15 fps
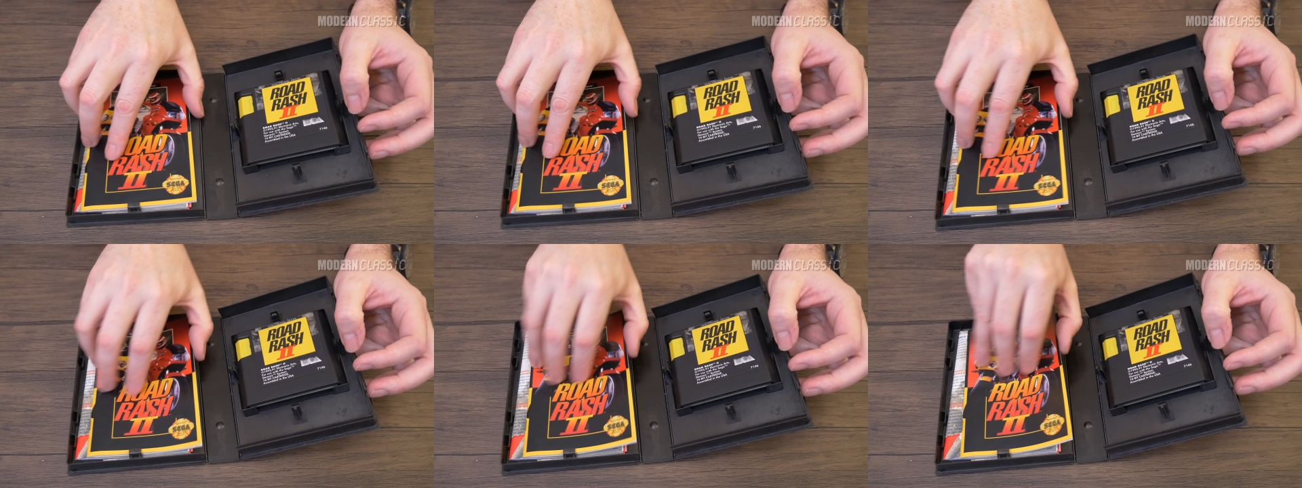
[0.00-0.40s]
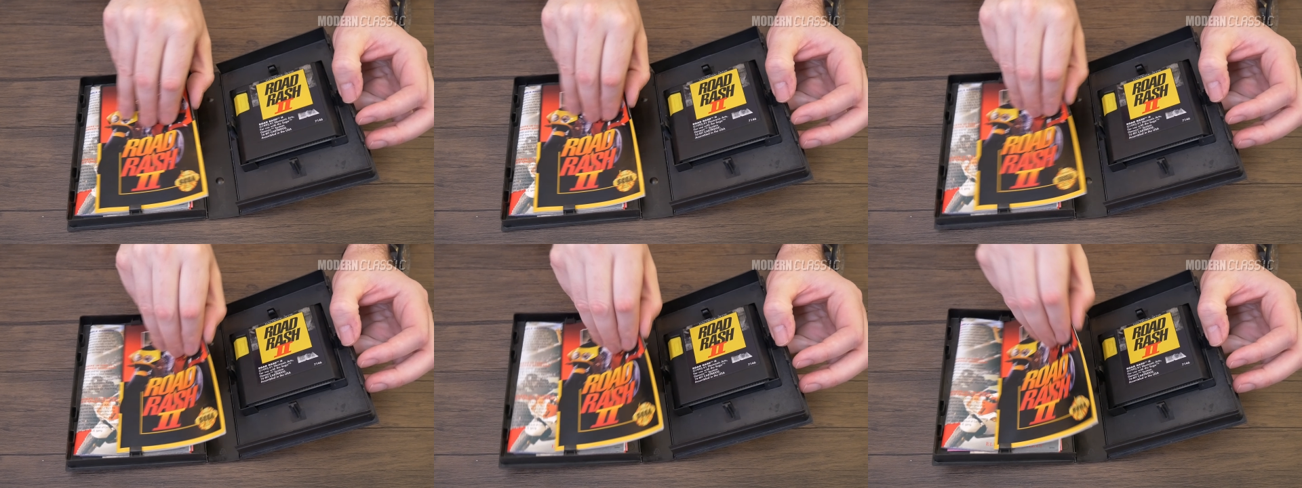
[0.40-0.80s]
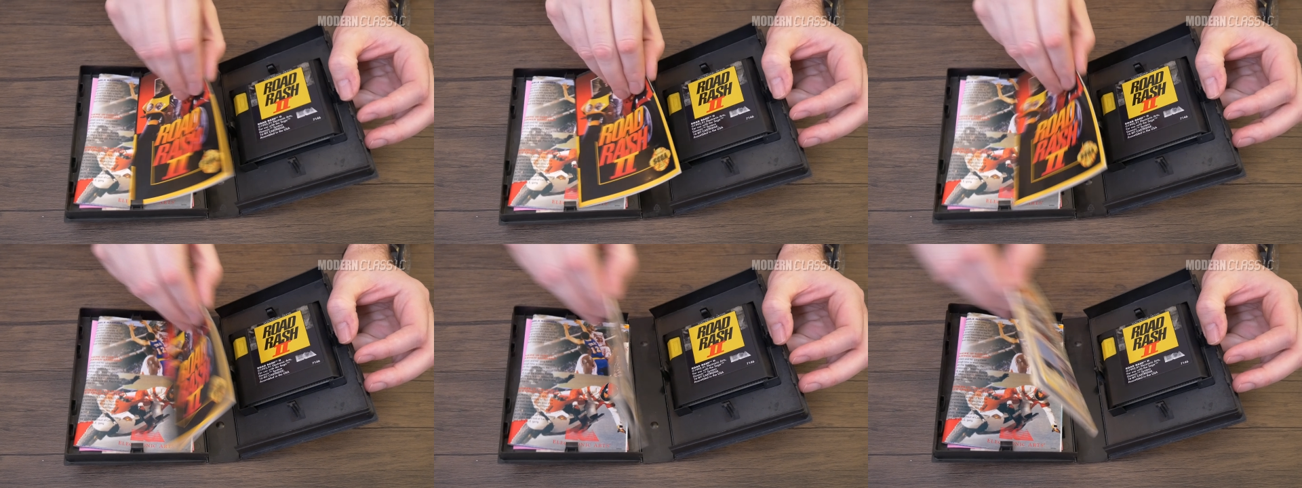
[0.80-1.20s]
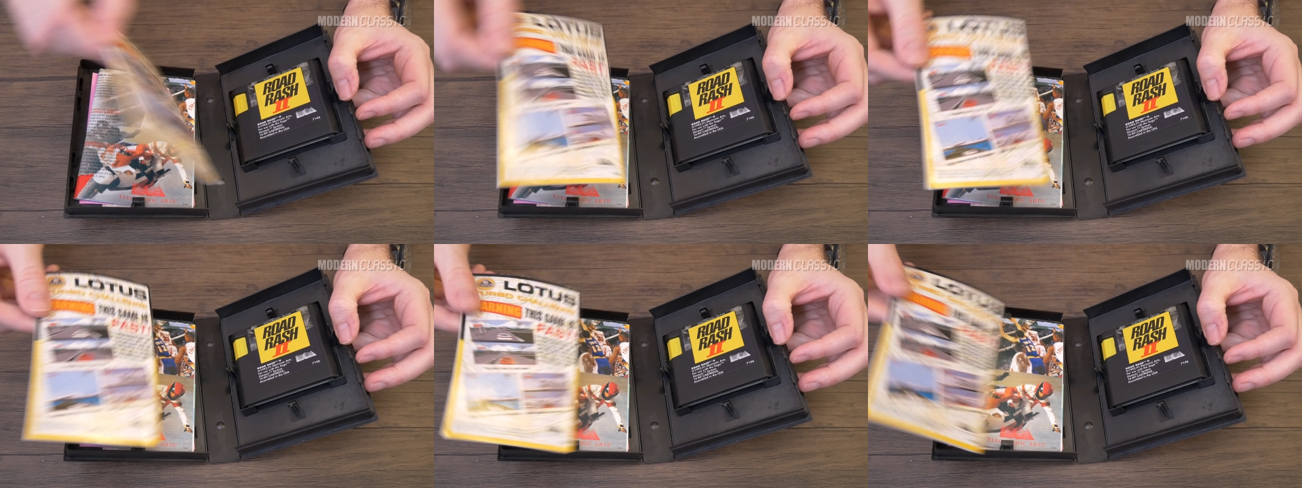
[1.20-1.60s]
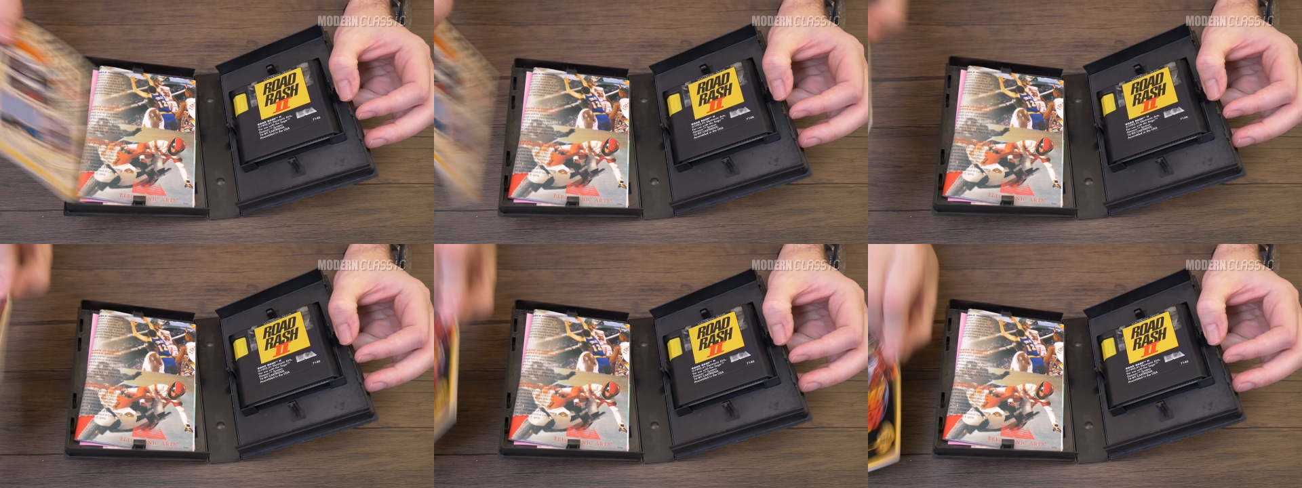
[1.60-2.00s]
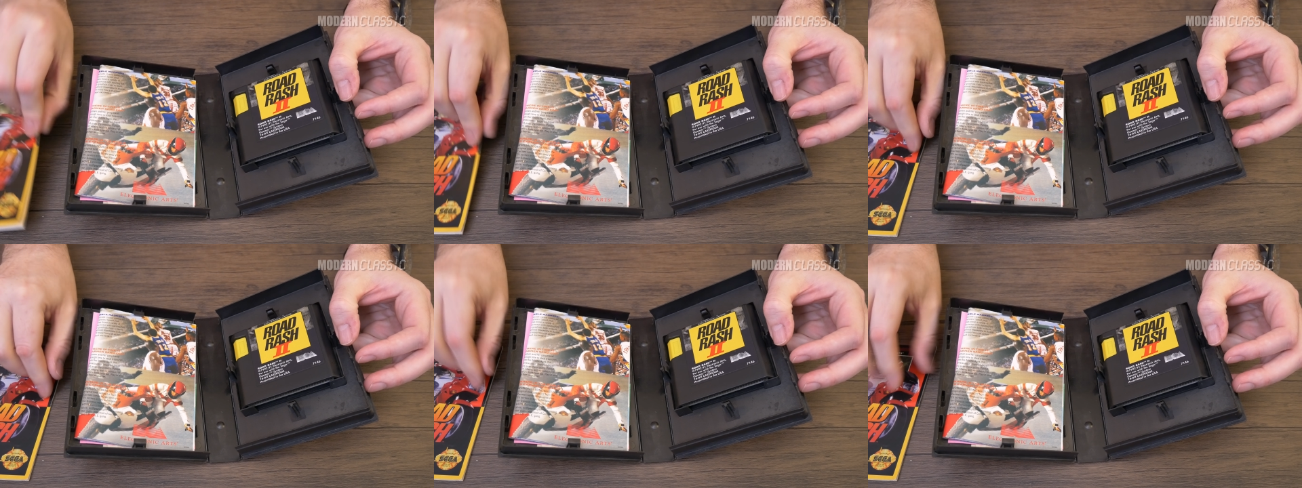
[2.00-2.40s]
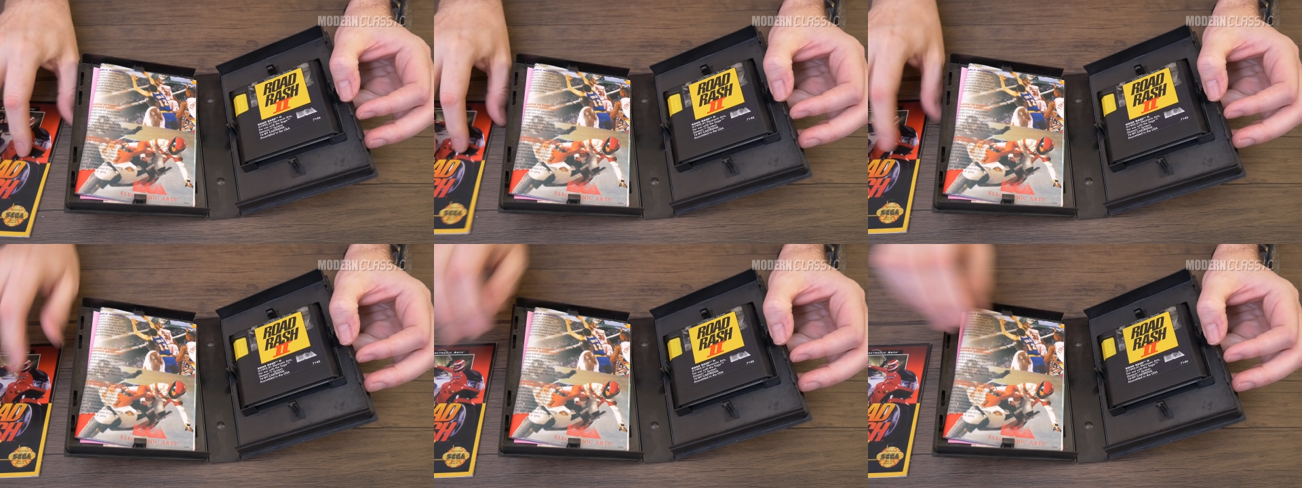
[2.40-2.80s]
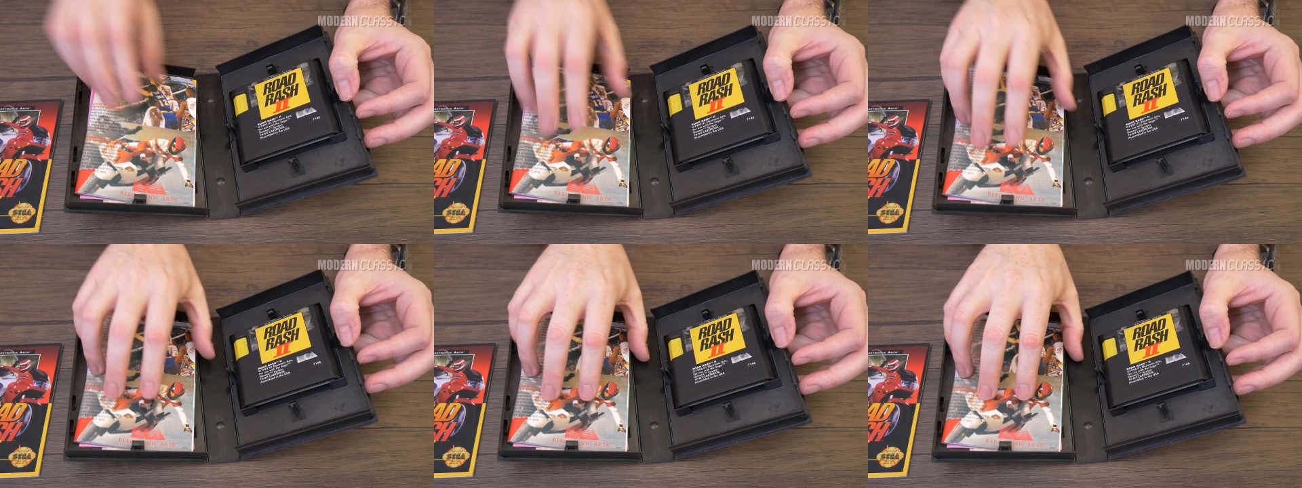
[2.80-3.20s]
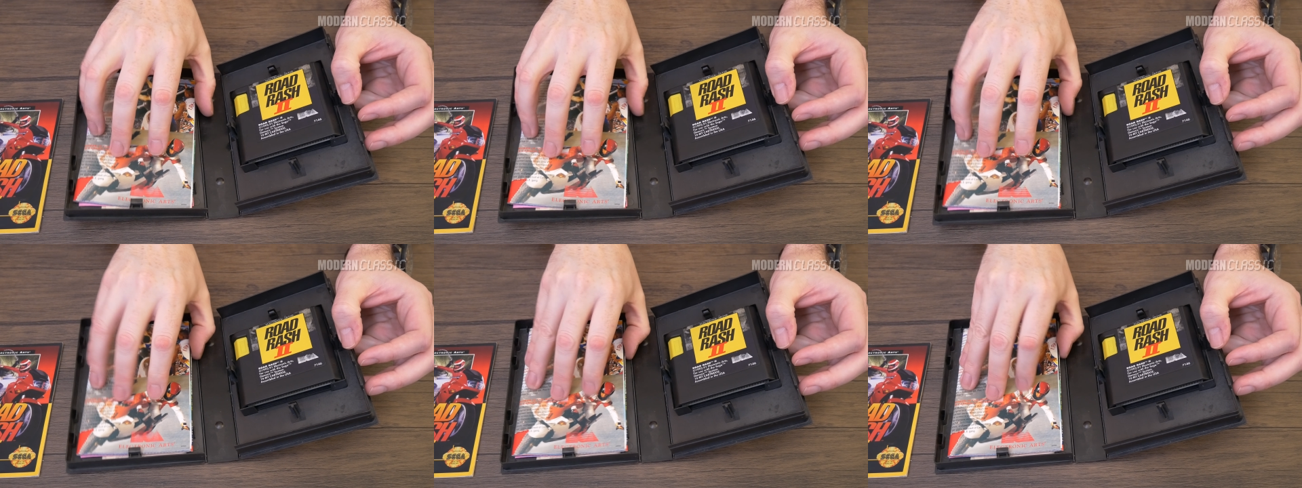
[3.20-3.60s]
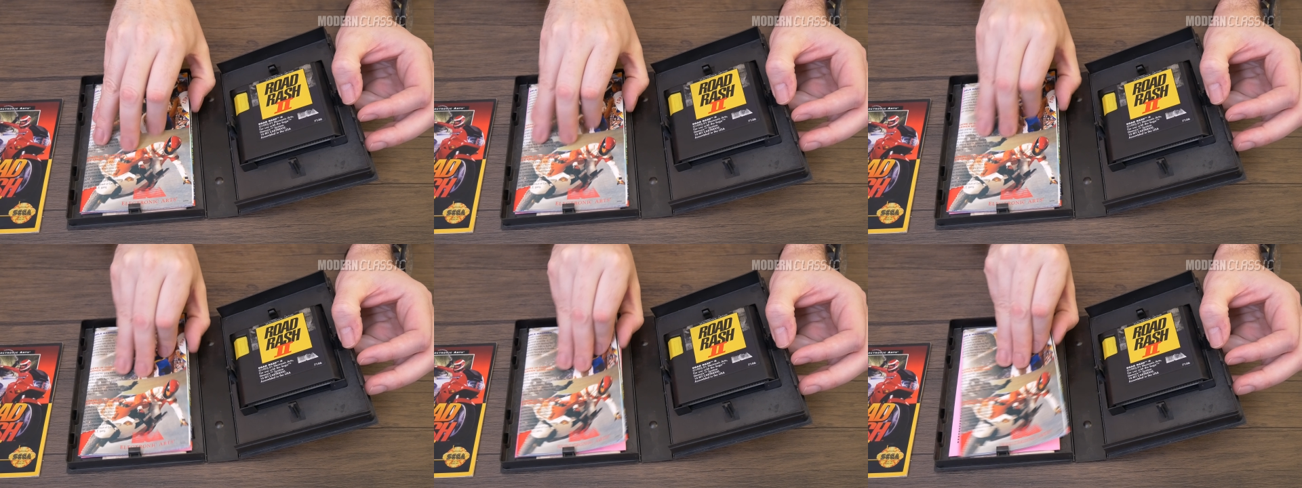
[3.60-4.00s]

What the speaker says: No face is visible, so there are no lips to read.